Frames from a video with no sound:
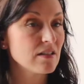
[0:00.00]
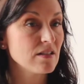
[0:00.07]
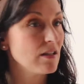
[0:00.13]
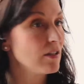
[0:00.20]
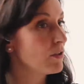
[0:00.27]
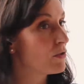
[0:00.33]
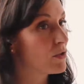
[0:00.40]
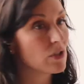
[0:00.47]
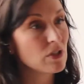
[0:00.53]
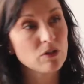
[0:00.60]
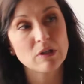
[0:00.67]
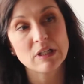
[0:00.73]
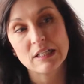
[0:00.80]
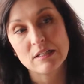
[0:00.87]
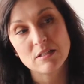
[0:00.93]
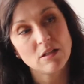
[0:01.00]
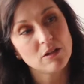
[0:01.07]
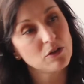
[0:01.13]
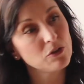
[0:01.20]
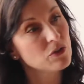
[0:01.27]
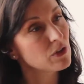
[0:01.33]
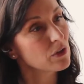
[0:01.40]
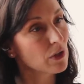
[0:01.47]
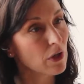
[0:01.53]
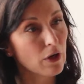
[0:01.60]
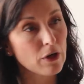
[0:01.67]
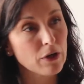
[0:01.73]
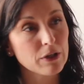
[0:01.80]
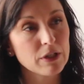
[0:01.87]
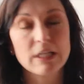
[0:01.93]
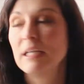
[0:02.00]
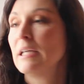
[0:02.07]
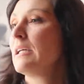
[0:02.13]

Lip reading: Continuing to do it, continuing to learn.